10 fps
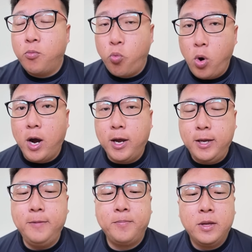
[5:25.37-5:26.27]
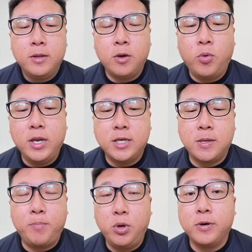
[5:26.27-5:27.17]
Y, the one that's
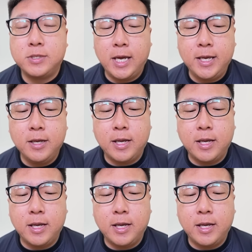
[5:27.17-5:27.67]
a pure Psychic